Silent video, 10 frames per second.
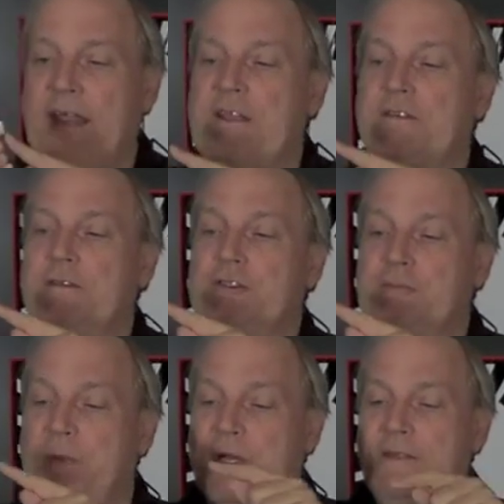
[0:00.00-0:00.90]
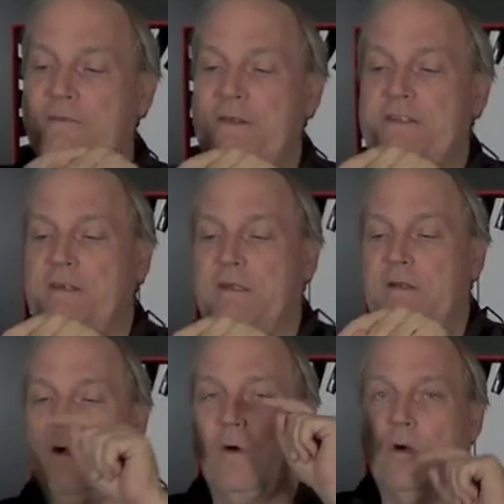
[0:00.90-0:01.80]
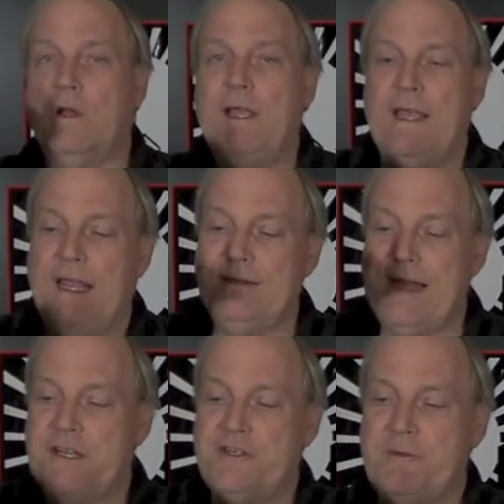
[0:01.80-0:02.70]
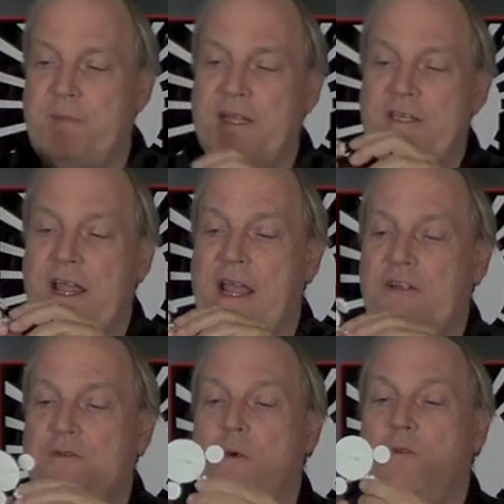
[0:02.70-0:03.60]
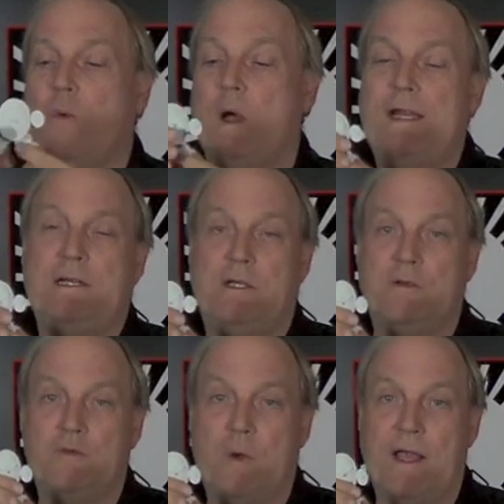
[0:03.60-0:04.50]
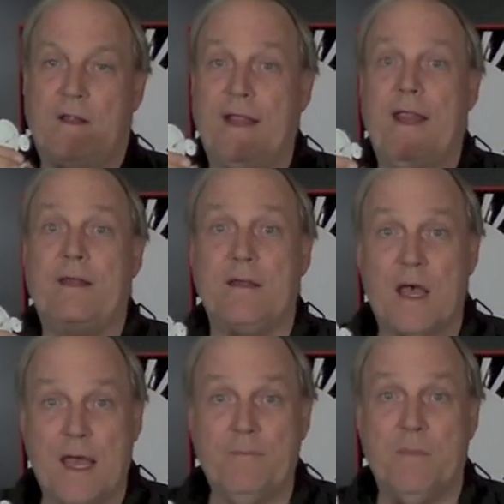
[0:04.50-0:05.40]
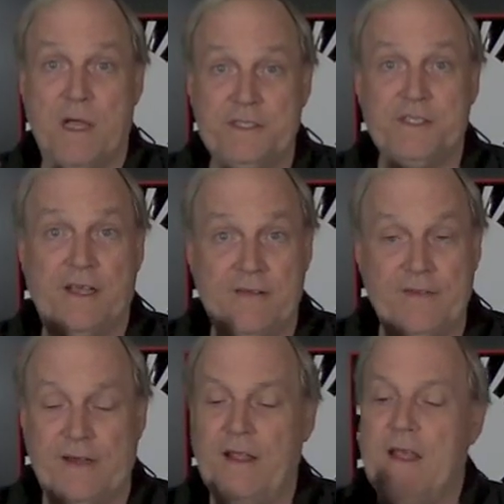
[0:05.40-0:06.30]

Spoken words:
has a little spud that fits in a little hole, and that should be attached with white glue as well, and not much of it.